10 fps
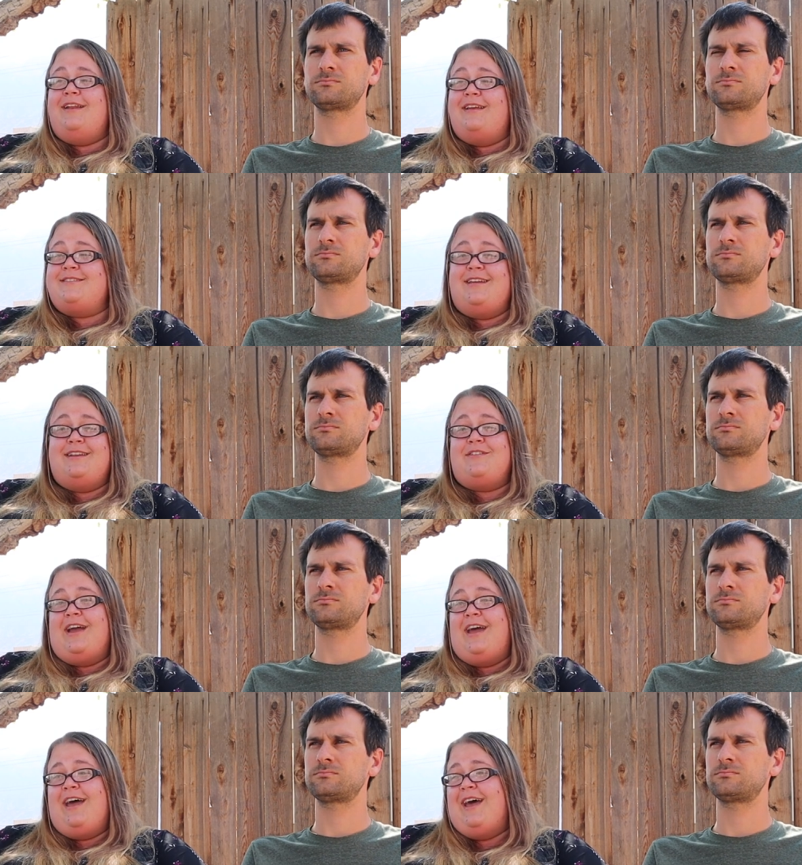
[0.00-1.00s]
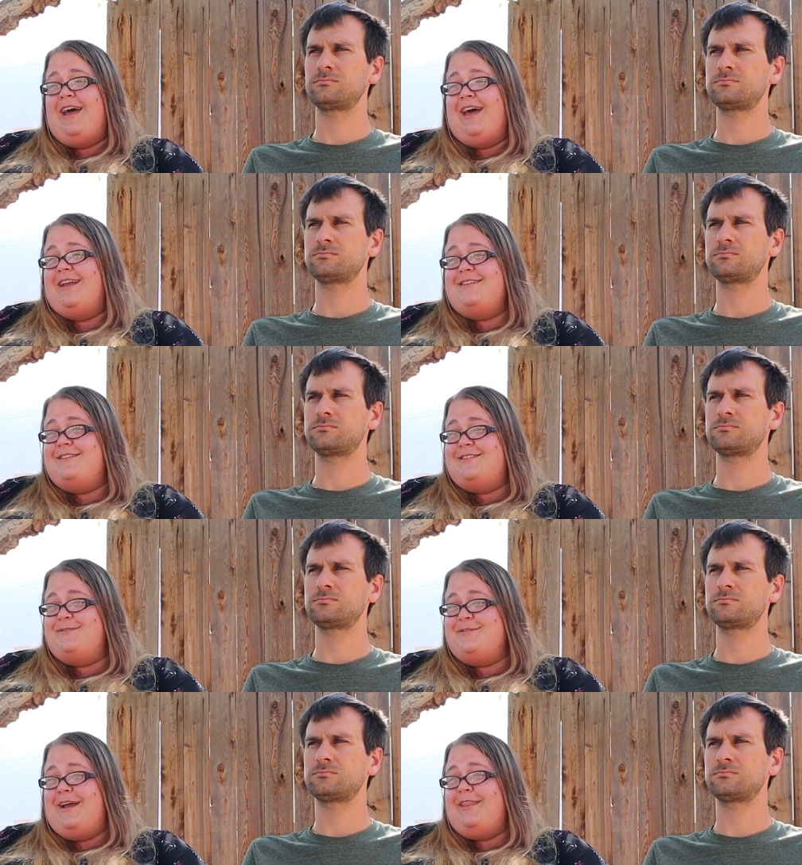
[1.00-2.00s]
Speaker 1: nice because I never had to,
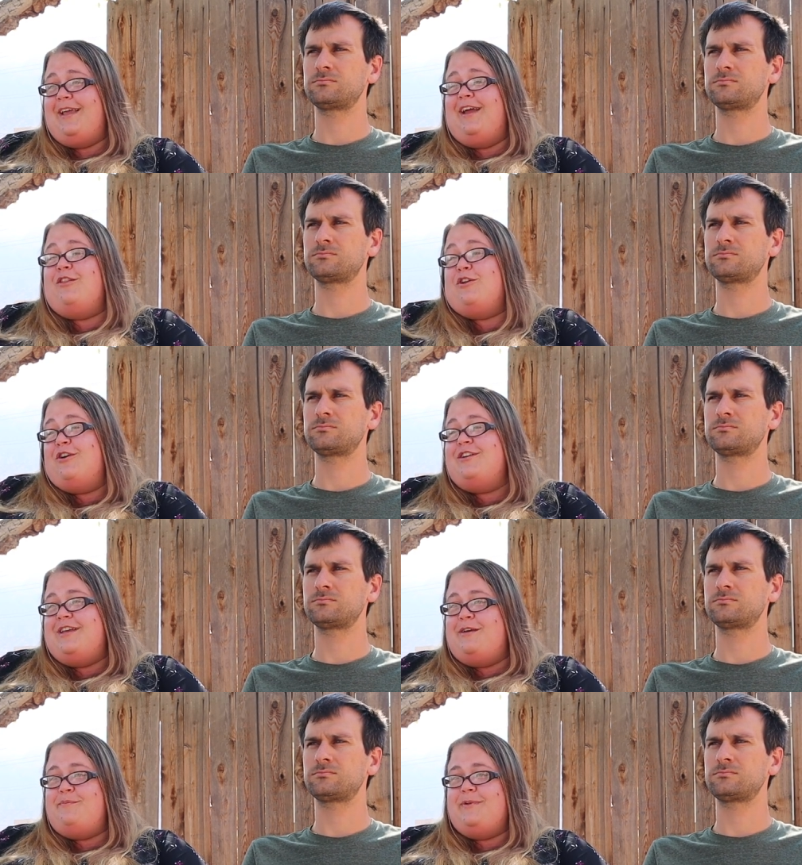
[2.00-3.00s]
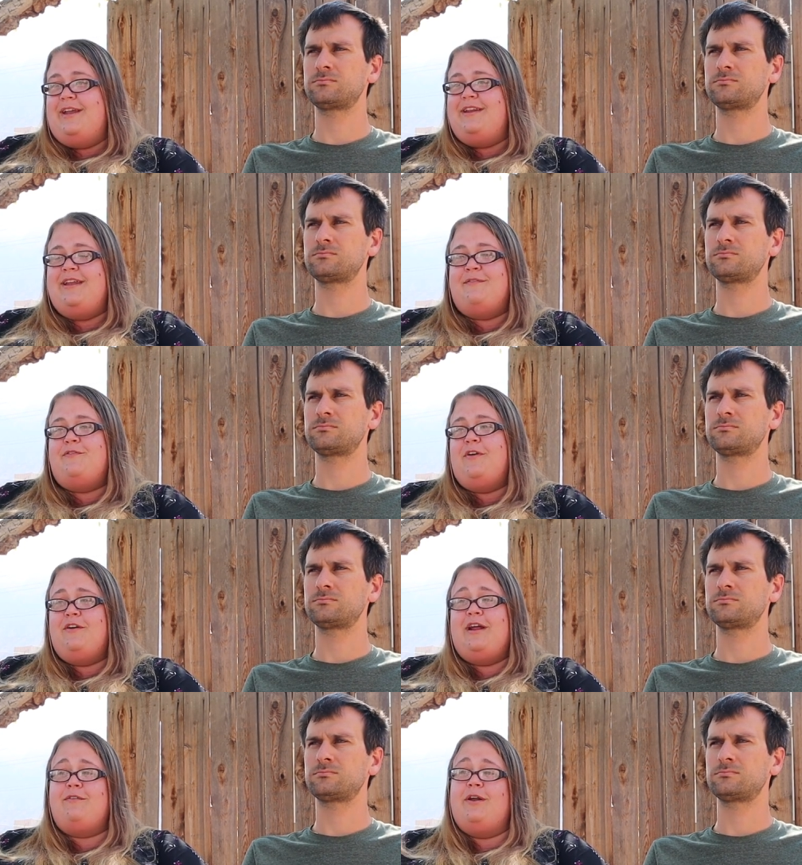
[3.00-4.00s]
I like I learned it, but I didn't have to figure
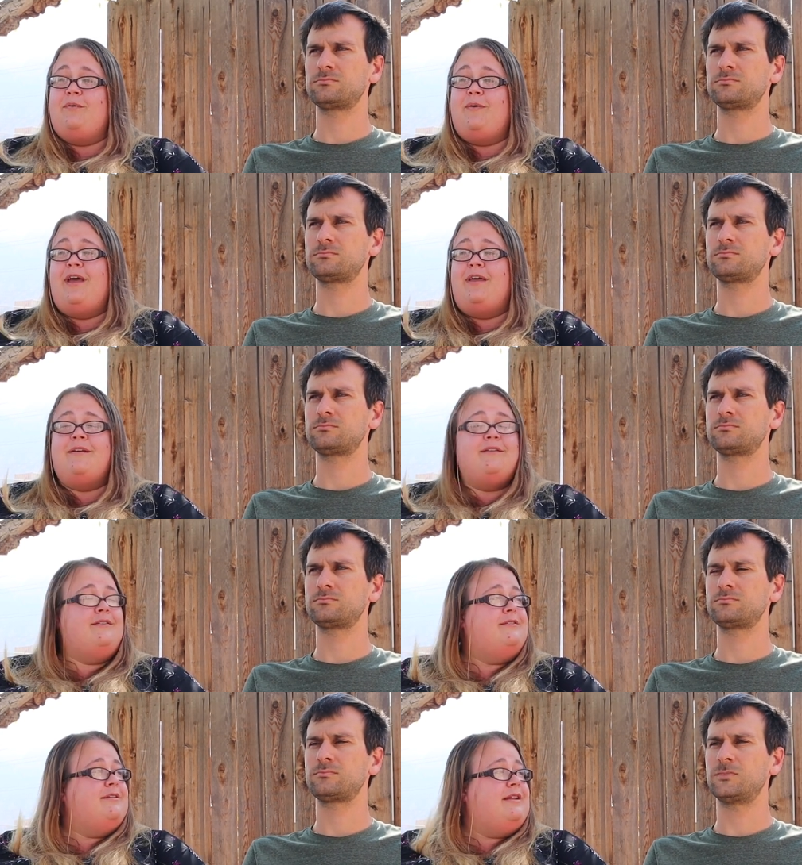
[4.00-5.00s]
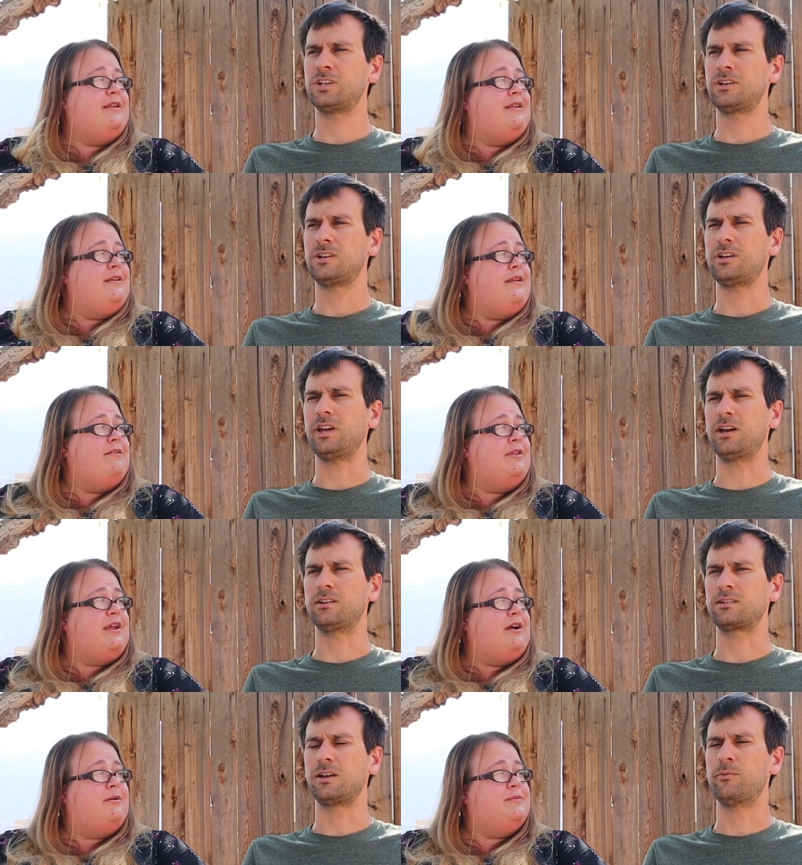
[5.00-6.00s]
it out right away. And yeah, really
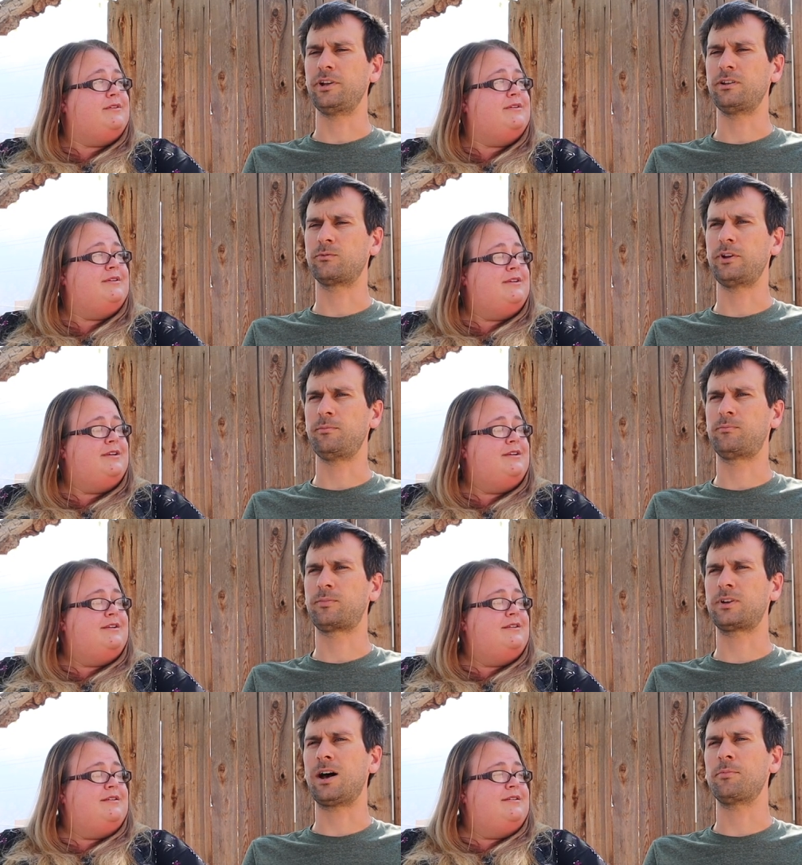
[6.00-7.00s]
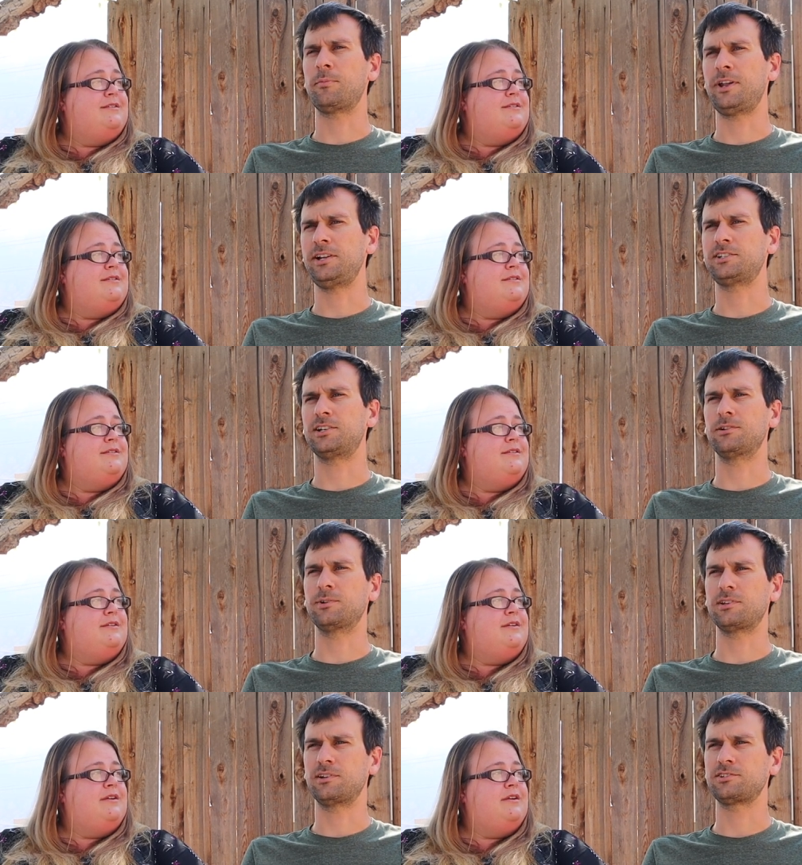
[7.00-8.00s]
helped. and
Speaker 2: we, we complement each other
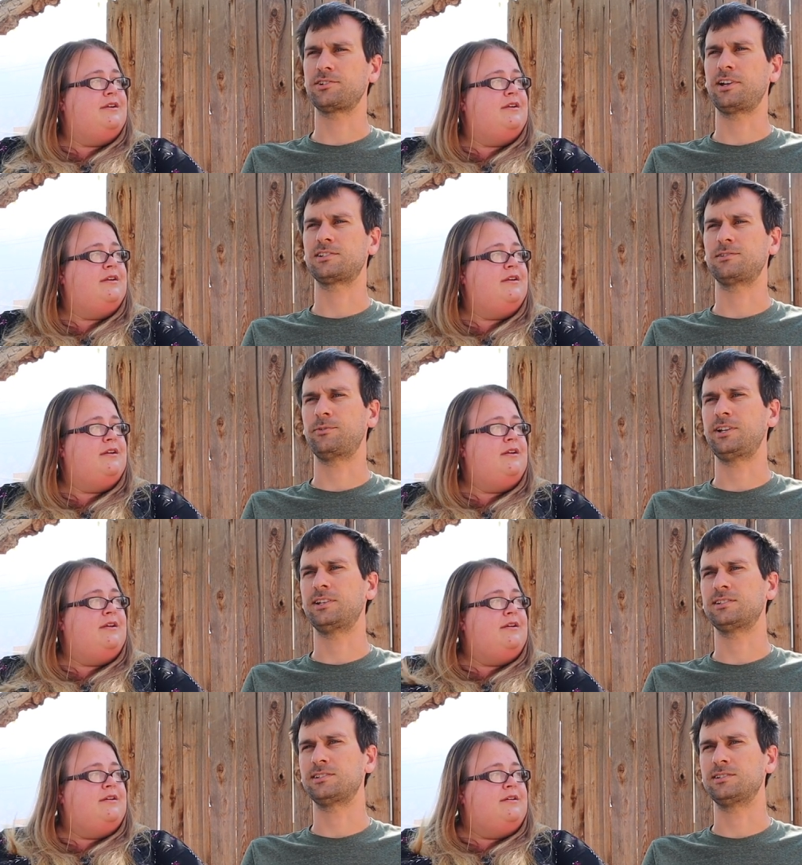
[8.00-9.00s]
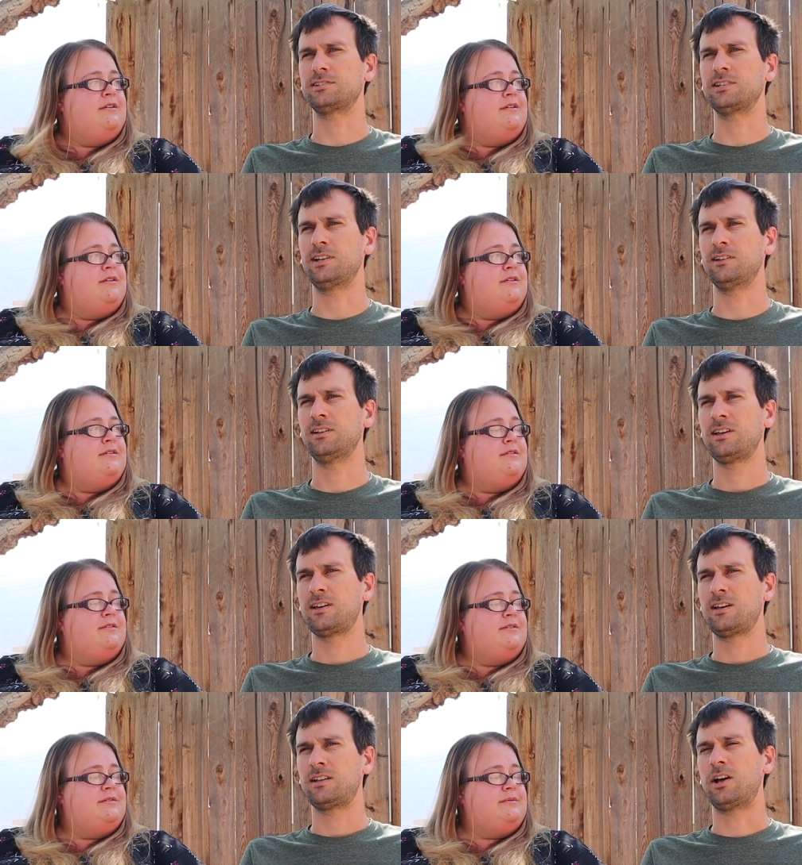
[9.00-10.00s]
with our strengths and weaknesses. And
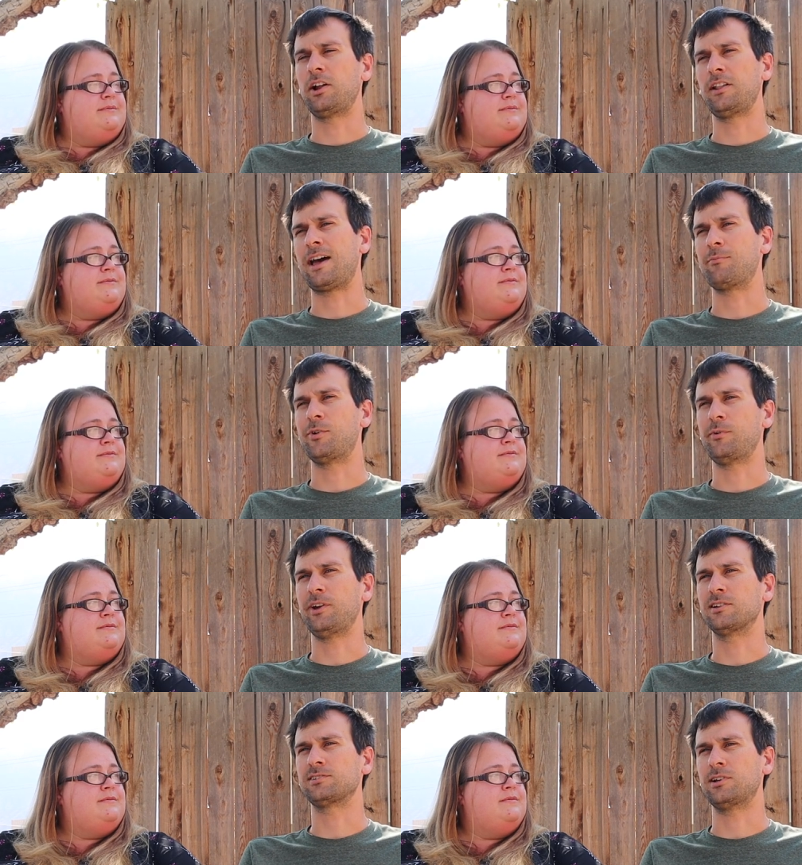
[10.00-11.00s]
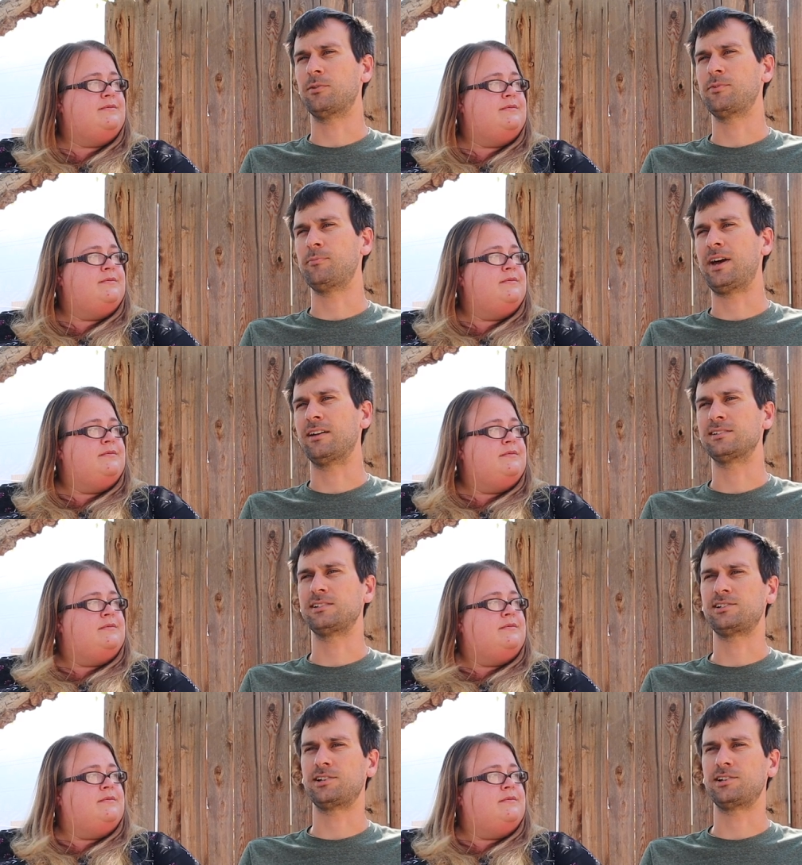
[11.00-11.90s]
not only that, but we also help to balance each